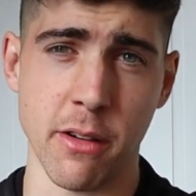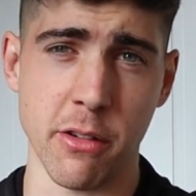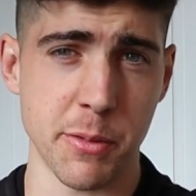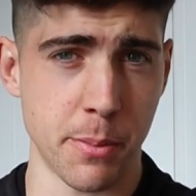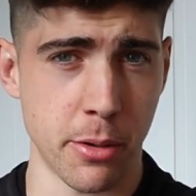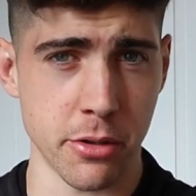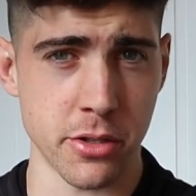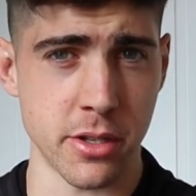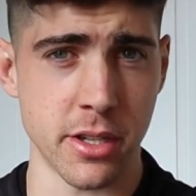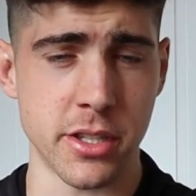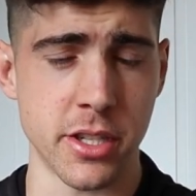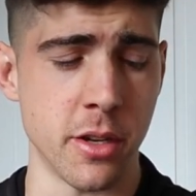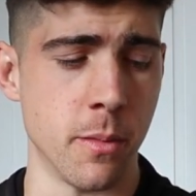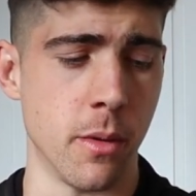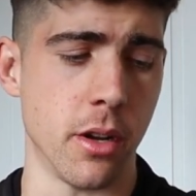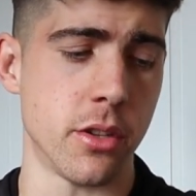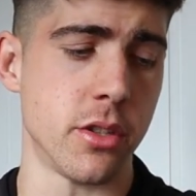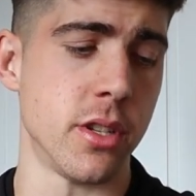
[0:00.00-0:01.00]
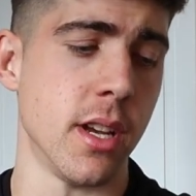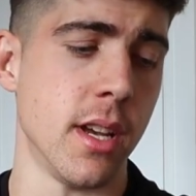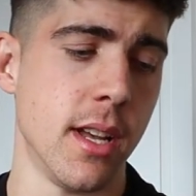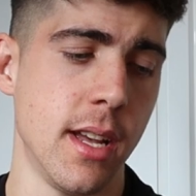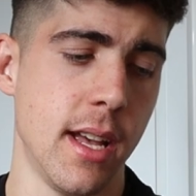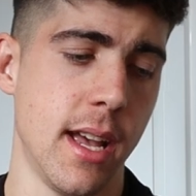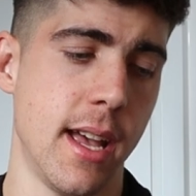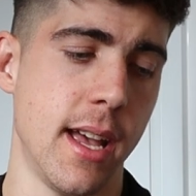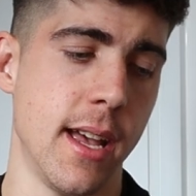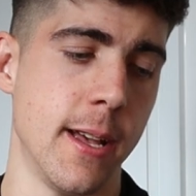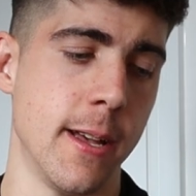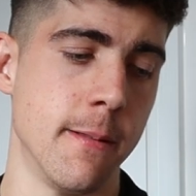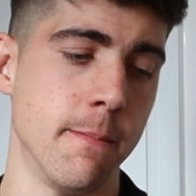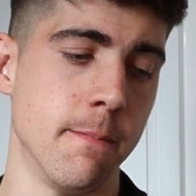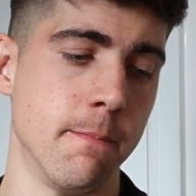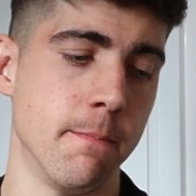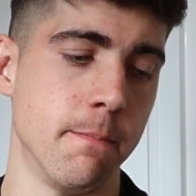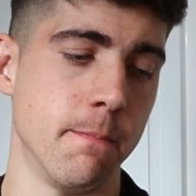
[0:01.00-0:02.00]
I was pushing it too much.
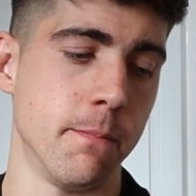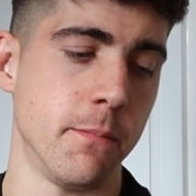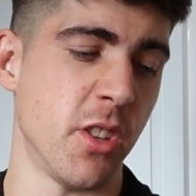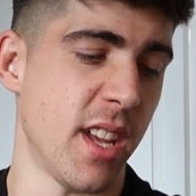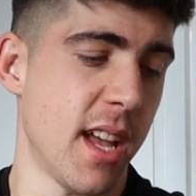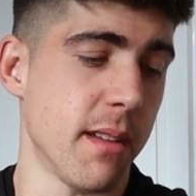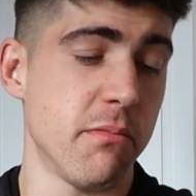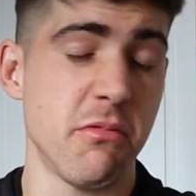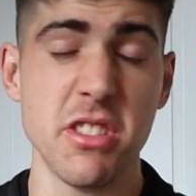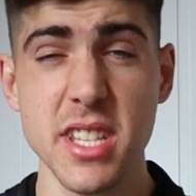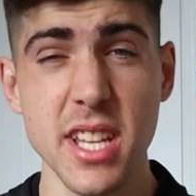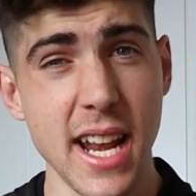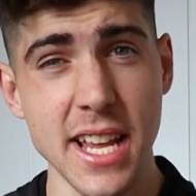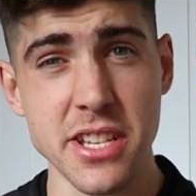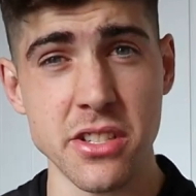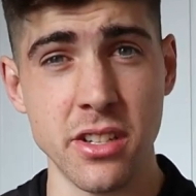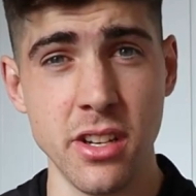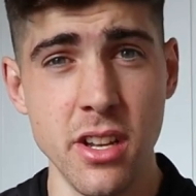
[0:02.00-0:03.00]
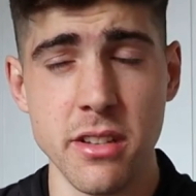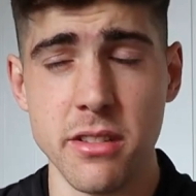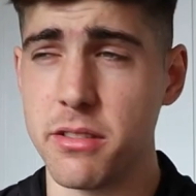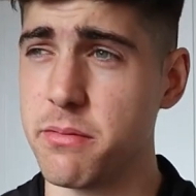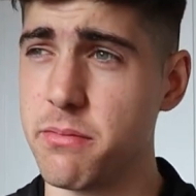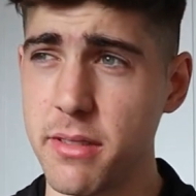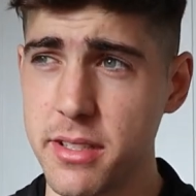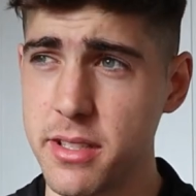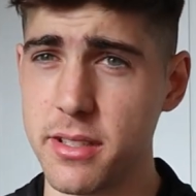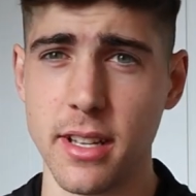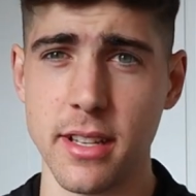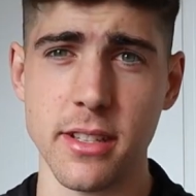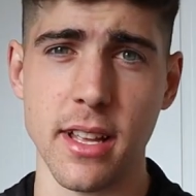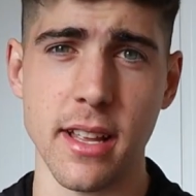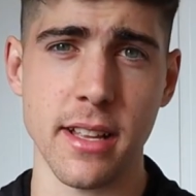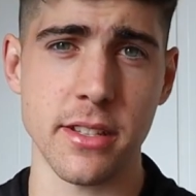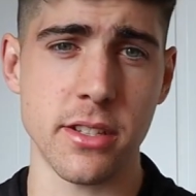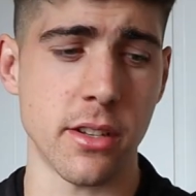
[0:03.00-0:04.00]
So yeah, just a lesson learned.
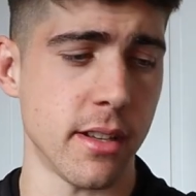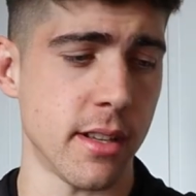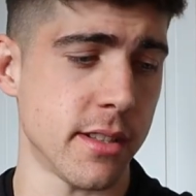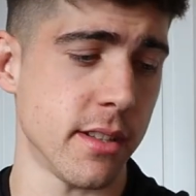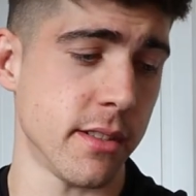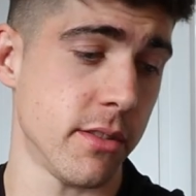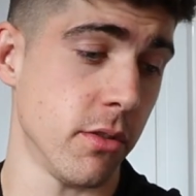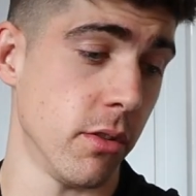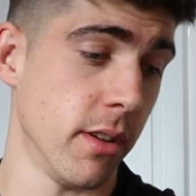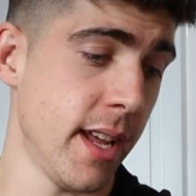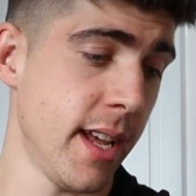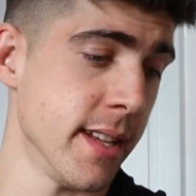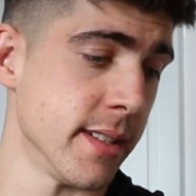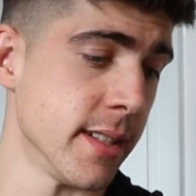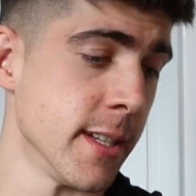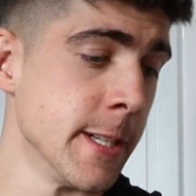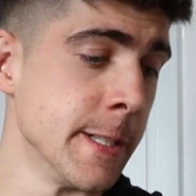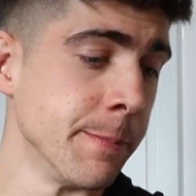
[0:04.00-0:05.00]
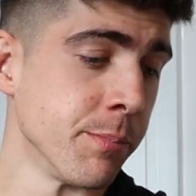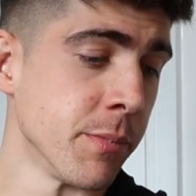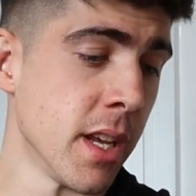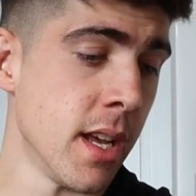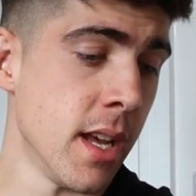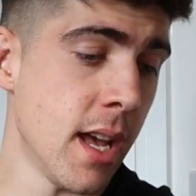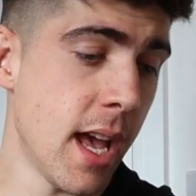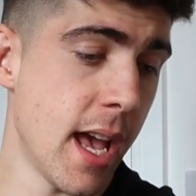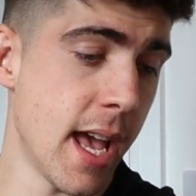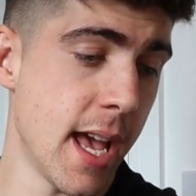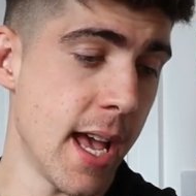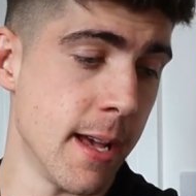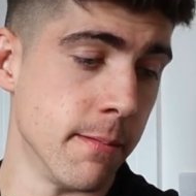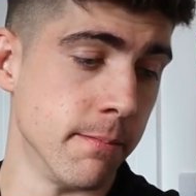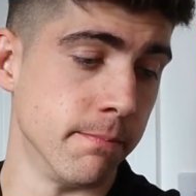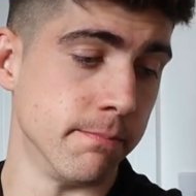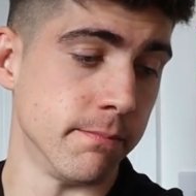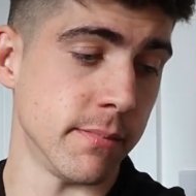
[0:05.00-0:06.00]
That's all it is.
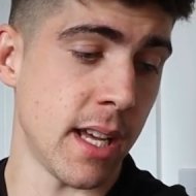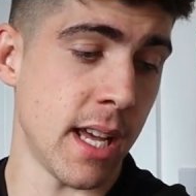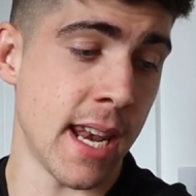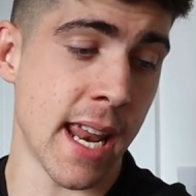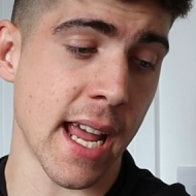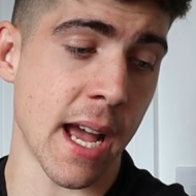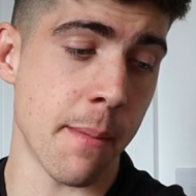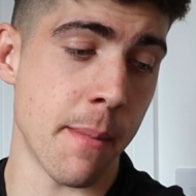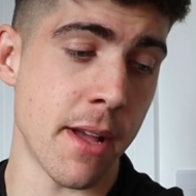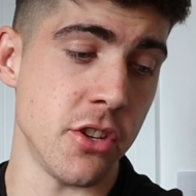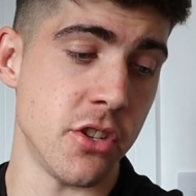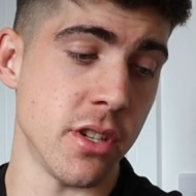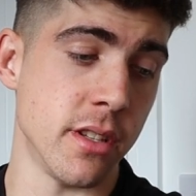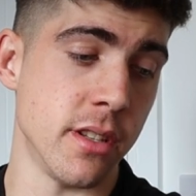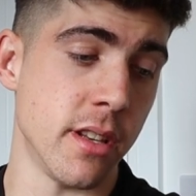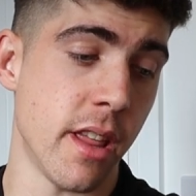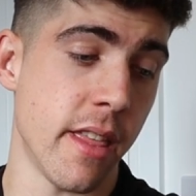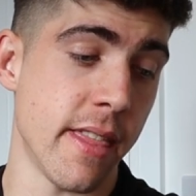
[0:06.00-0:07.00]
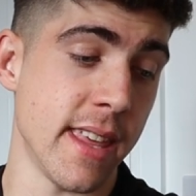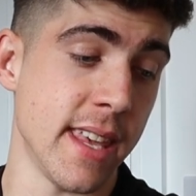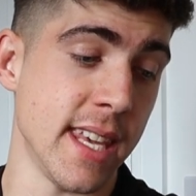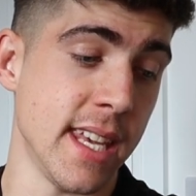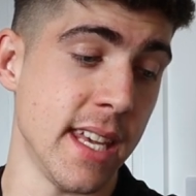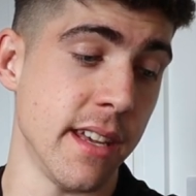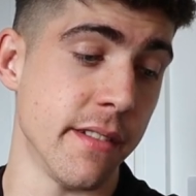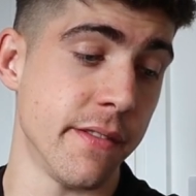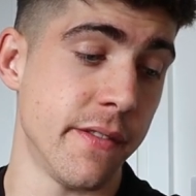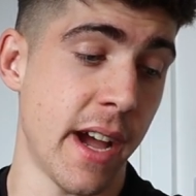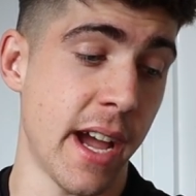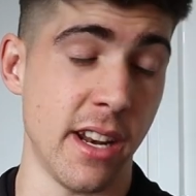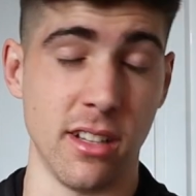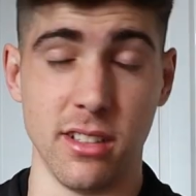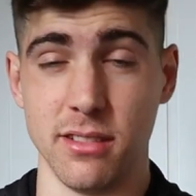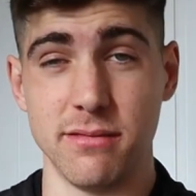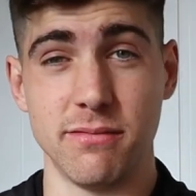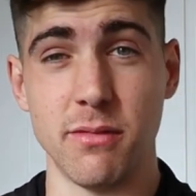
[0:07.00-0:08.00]
And like I mentioned, the
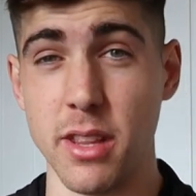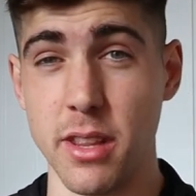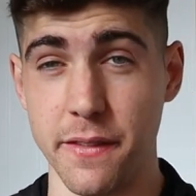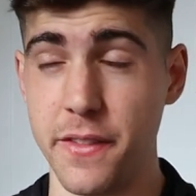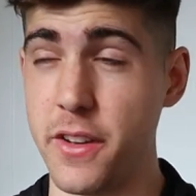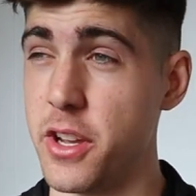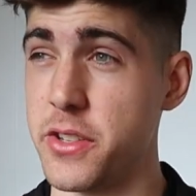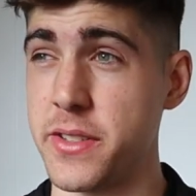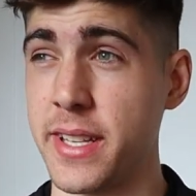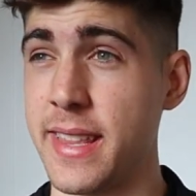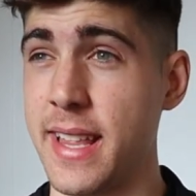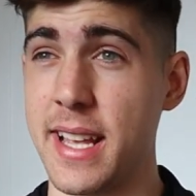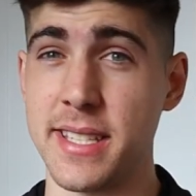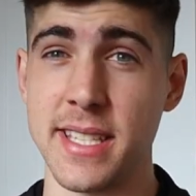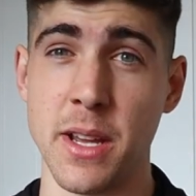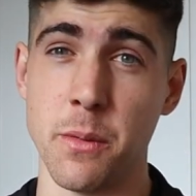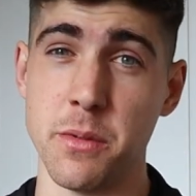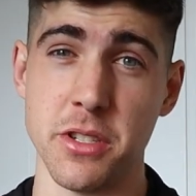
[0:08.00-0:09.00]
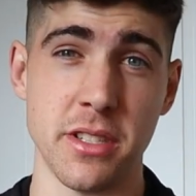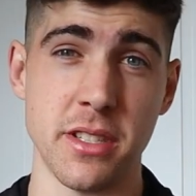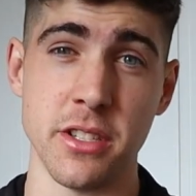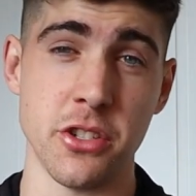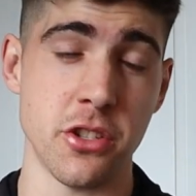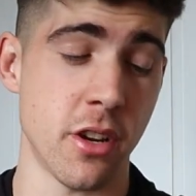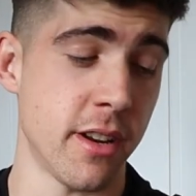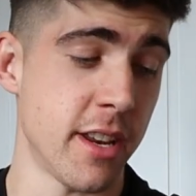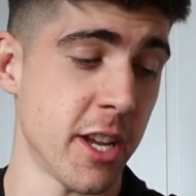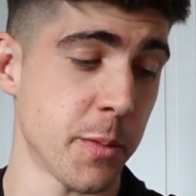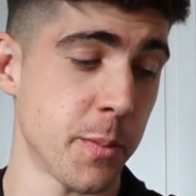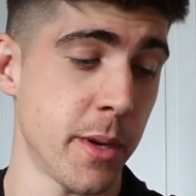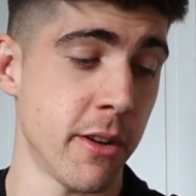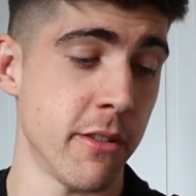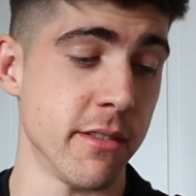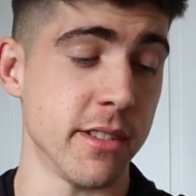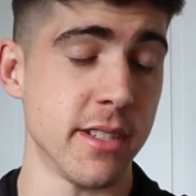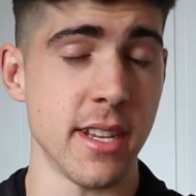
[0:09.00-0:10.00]
first thing that I said was just enjoy the
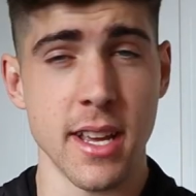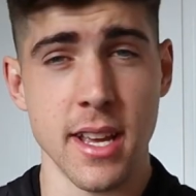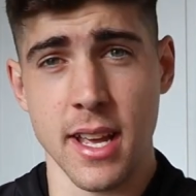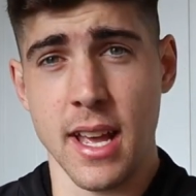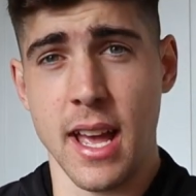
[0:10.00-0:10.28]
experience.